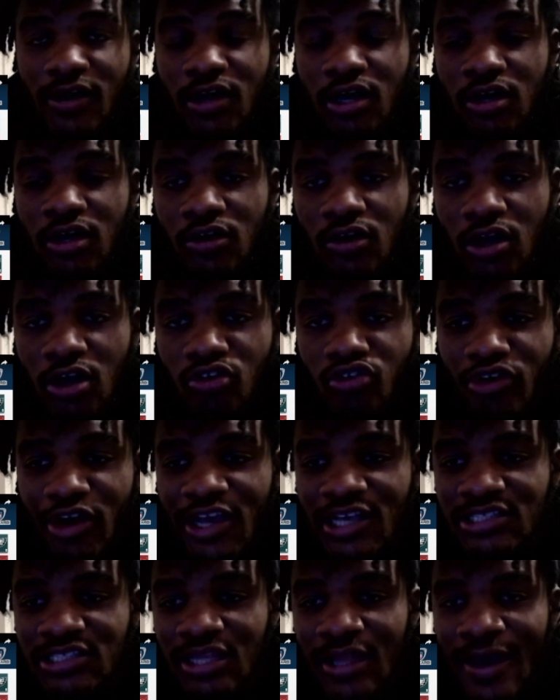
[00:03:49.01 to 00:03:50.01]
a
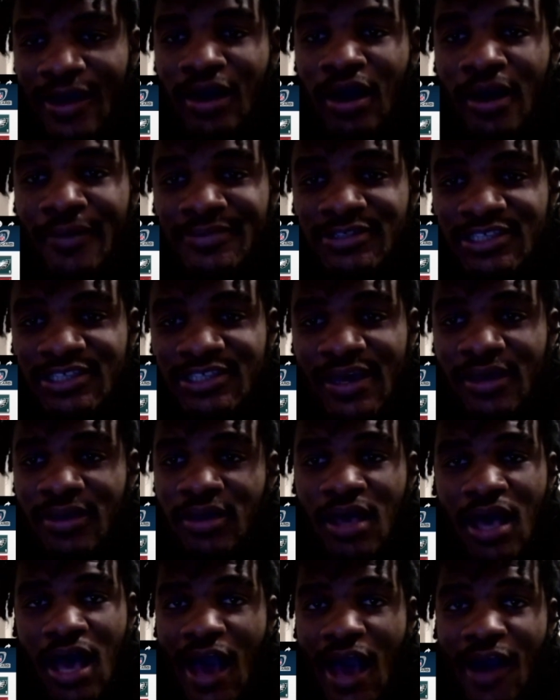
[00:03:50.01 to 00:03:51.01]
crazy like upset,
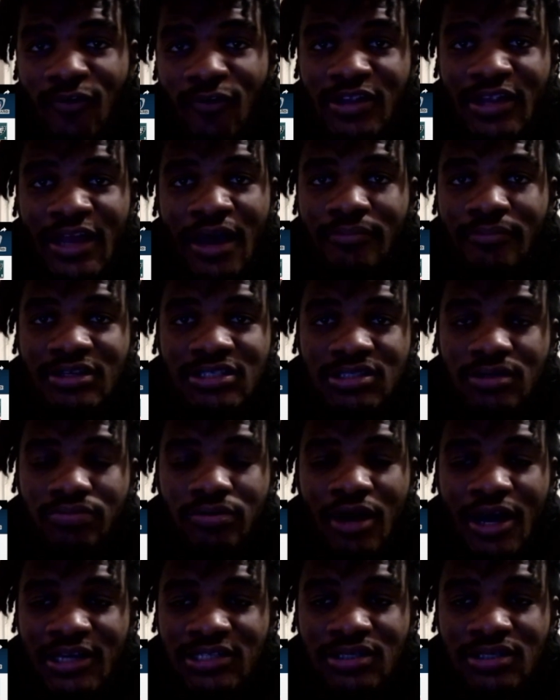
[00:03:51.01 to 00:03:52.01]
I would not be
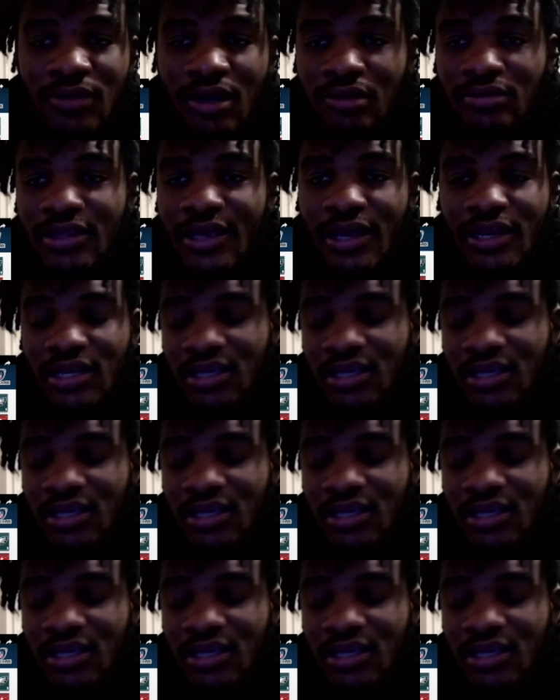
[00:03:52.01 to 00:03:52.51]
surprised about that